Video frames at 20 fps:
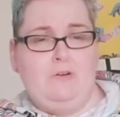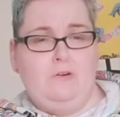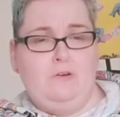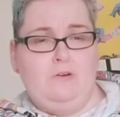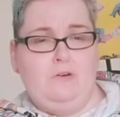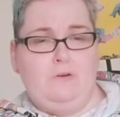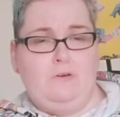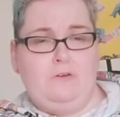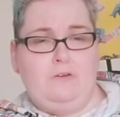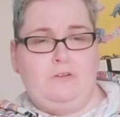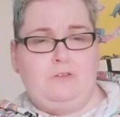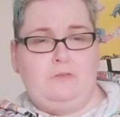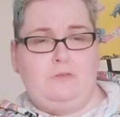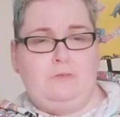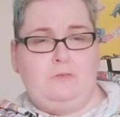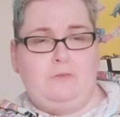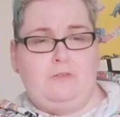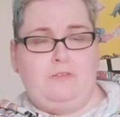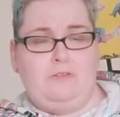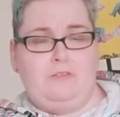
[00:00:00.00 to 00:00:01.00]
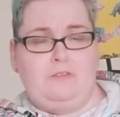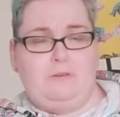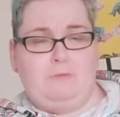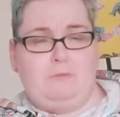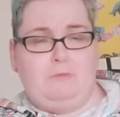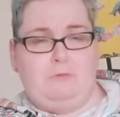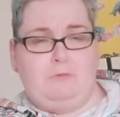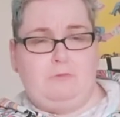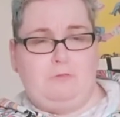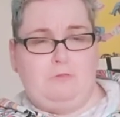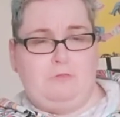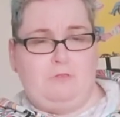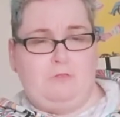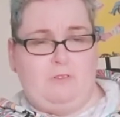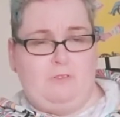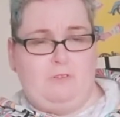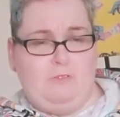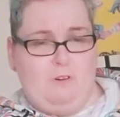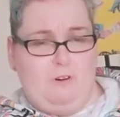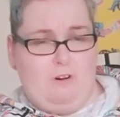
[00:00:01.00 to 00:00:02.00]
on a spoon as opposed to a
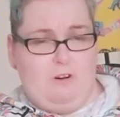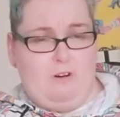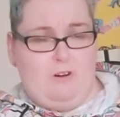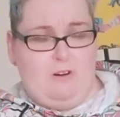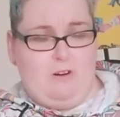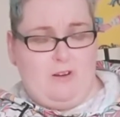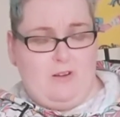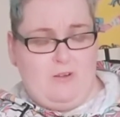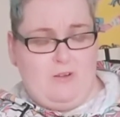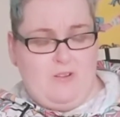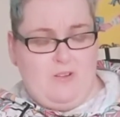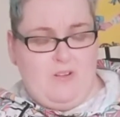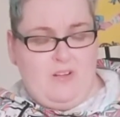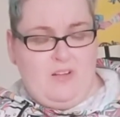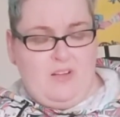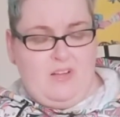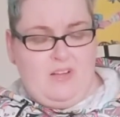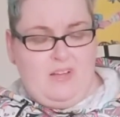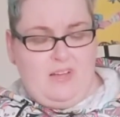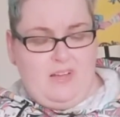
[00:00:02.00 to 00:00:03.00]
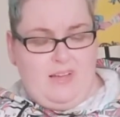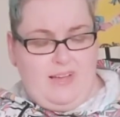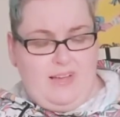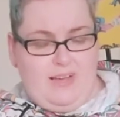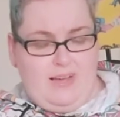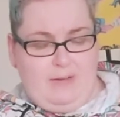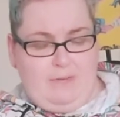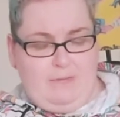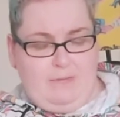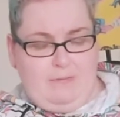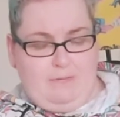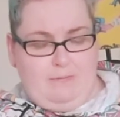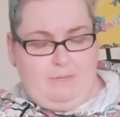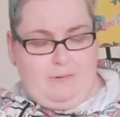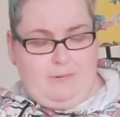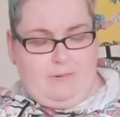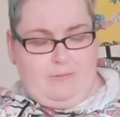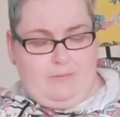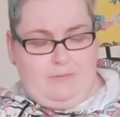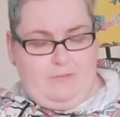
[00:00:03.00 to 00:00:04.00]
fork.
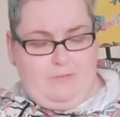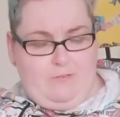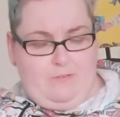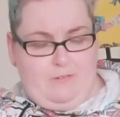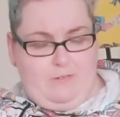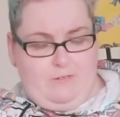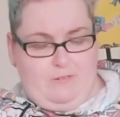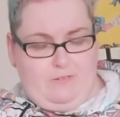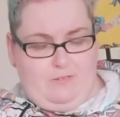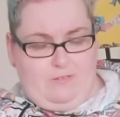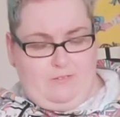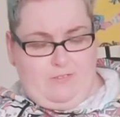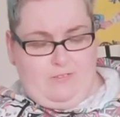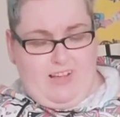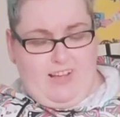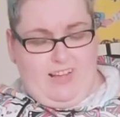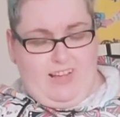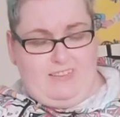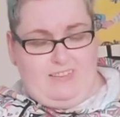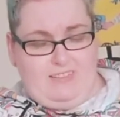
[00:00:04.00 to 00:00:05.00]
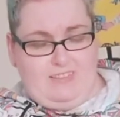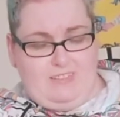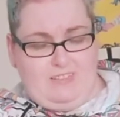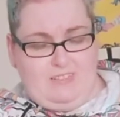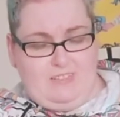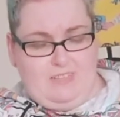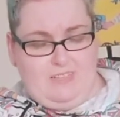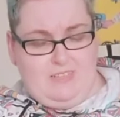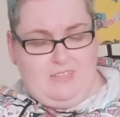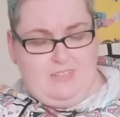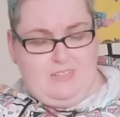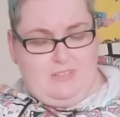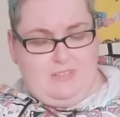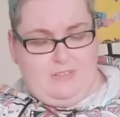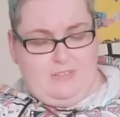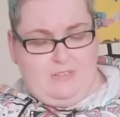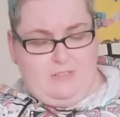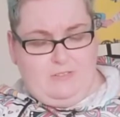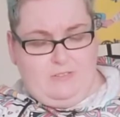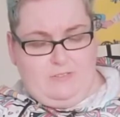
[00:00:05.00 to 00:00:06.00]
But for this
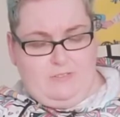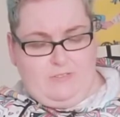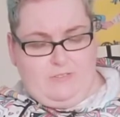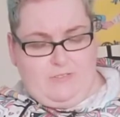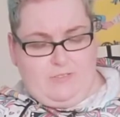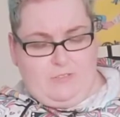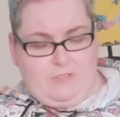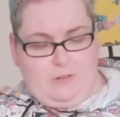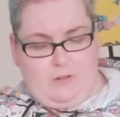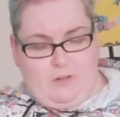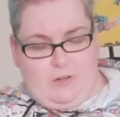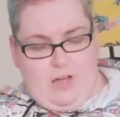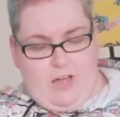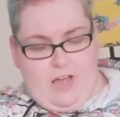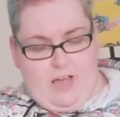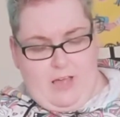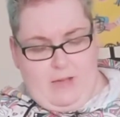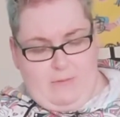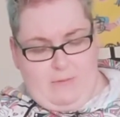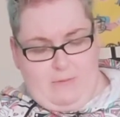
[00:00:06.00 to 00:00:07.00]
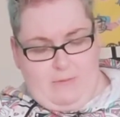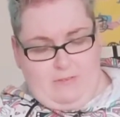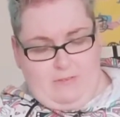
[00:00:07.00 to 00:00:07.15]
review, I'm